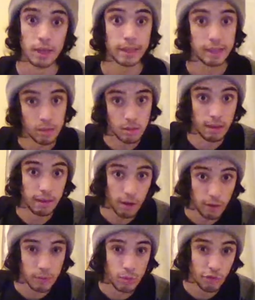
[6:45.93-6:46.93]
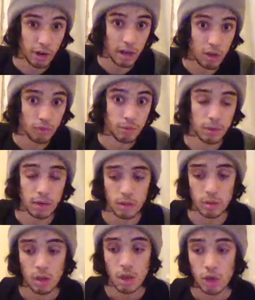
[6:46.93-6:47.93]
let's take care of this child,
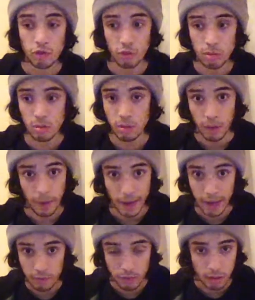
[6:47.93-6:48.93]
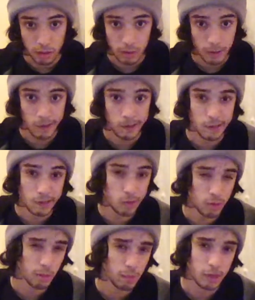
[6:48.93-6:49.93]
because just having a kid
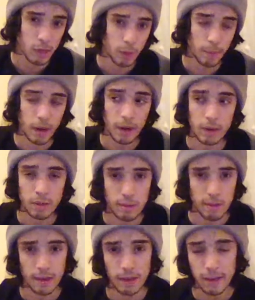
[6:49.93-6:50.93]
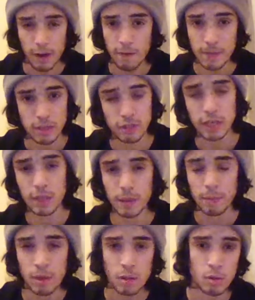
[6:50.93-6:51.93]
doesn't make you a parent. It's taking care of that child that
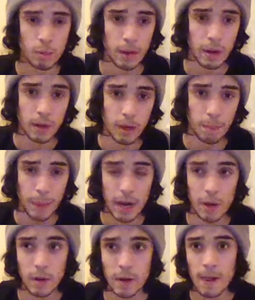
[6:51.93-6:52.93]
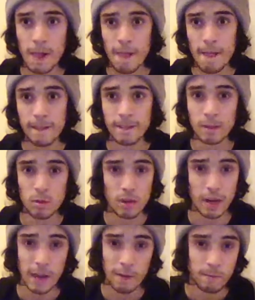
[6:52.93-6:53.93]
makes you a parent. A parent doesn't
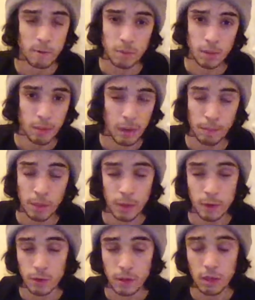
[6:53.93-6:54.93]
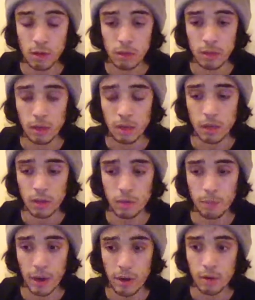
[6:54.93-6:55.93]
have to be by blood or legally. A
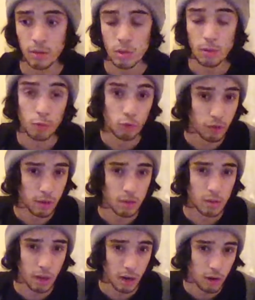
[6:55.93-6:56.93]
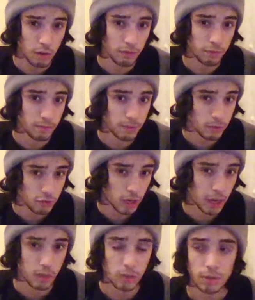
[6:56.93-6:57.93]
parent is someone who takes care of their
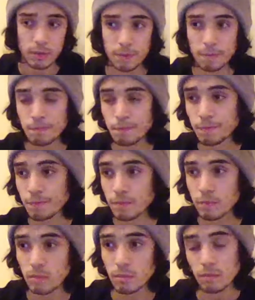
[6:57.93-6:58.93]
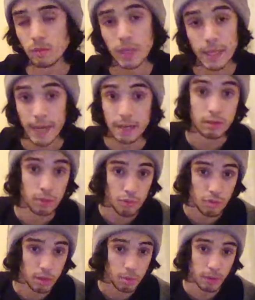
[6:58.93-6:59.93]
child. Again,
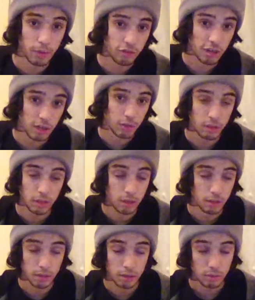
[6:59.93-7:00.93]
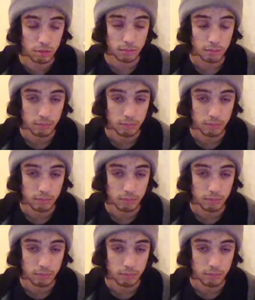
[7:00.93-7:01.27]
doesn't need to be the child legally or